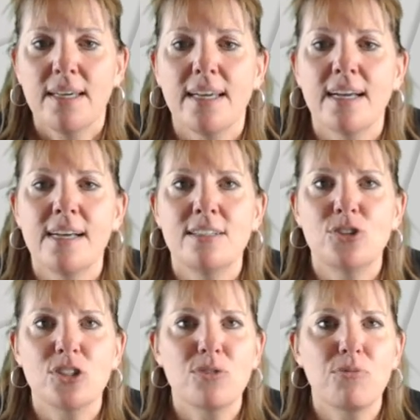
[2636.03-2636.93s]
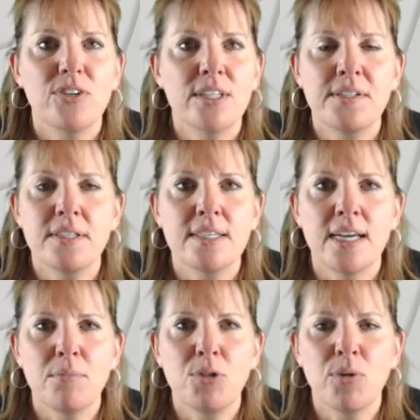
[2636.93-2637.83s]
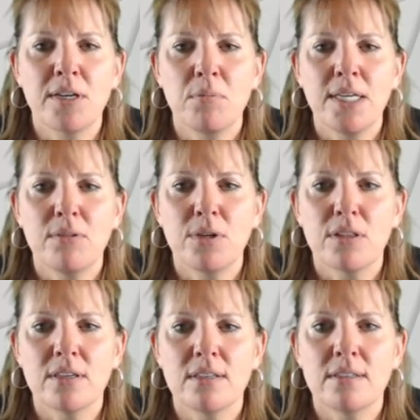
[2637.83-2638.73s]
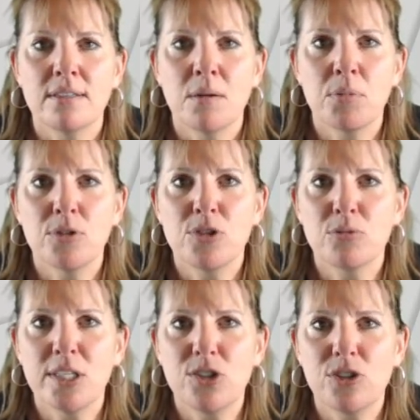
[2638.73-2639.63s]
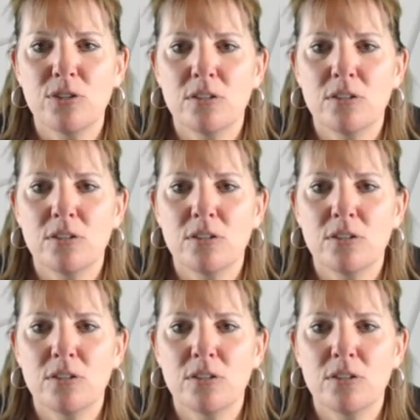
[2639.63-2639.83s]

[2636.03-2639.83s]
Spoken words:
And just fill in the time you want to meet with a number to reach you,